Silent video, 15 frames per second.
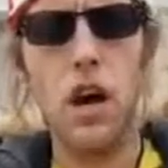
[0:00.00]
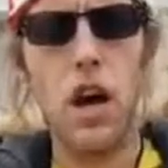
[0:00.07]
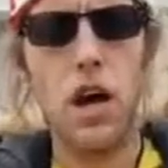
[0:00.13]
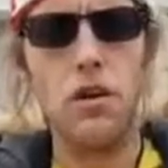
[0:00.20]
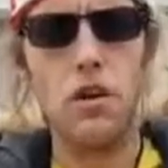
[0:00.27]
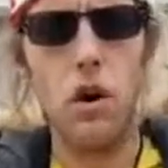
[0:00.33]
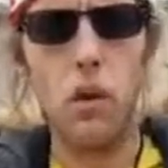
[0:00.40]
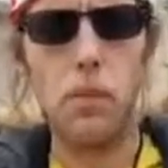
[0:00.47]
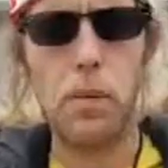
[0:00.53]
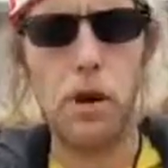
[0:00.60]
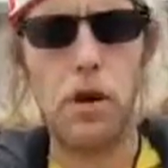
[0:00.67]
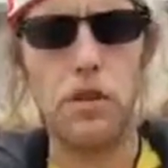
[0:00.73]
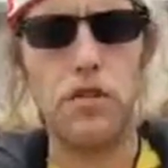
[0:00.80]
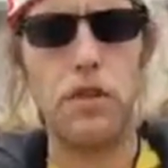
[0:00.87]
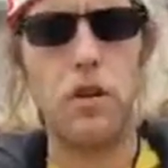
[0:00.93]
and no
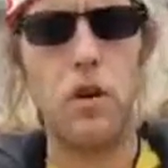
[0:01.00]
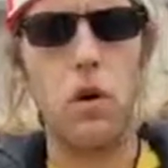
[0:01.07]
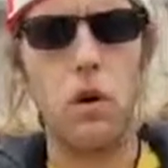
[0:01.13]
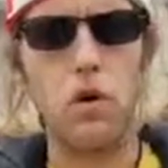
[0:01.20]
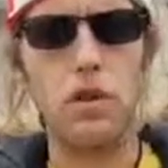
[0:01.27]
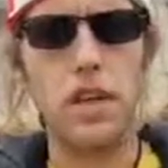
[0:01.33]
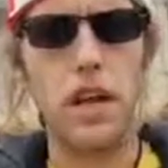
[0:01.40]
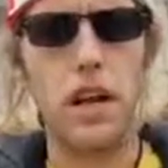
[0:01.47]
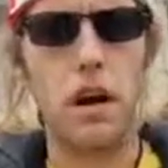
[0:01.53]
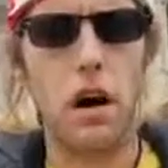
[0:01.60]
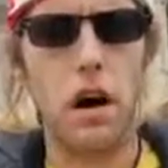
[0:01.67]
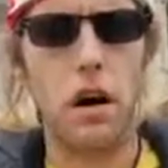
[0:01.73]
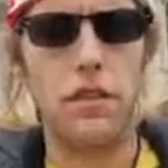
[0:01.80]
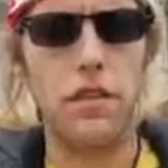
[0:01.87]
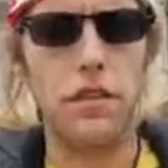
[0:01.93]
person holding an
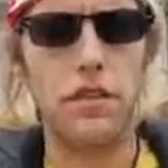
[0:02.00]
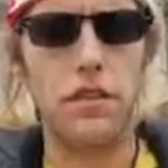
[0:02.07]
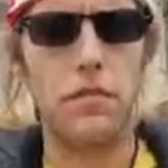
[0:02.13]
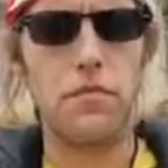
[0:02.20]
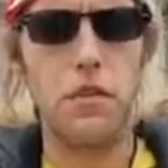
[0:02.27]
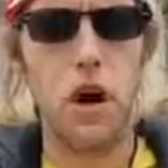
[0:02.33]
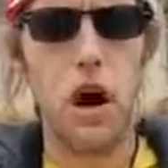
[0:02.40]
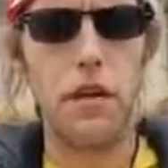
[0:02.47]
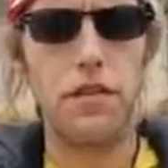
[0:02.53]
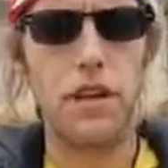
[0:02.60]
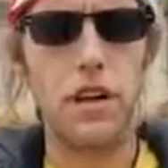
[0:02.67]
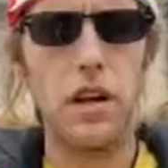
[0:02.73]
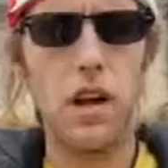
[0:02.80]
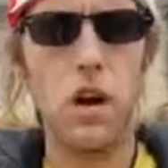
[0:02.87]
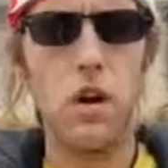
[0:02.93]
office of profit